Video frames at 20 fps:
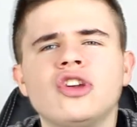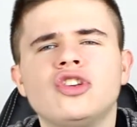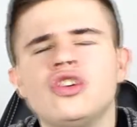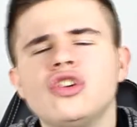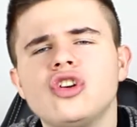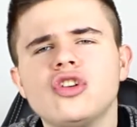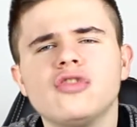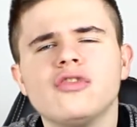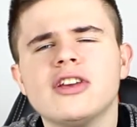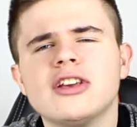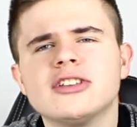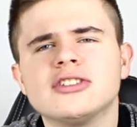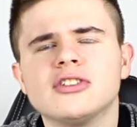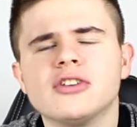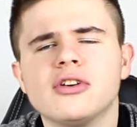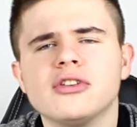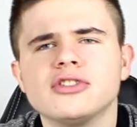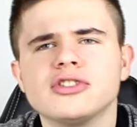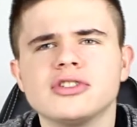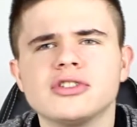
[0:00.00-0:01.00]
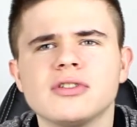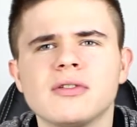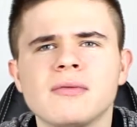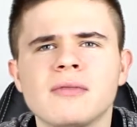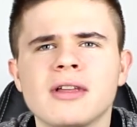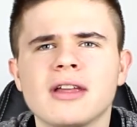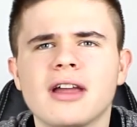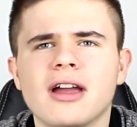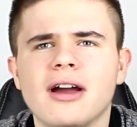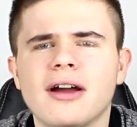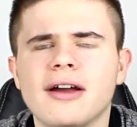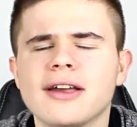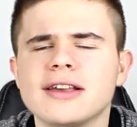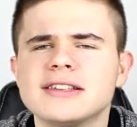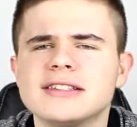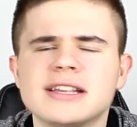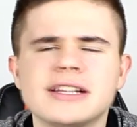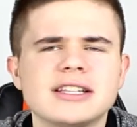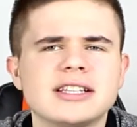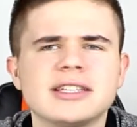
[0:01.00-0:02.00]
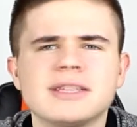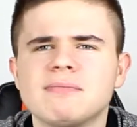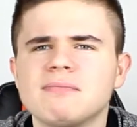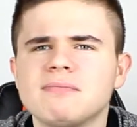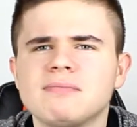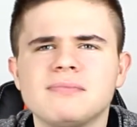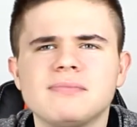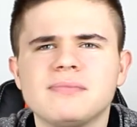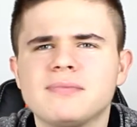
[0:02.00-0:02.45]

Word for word: Do the research, guys. It's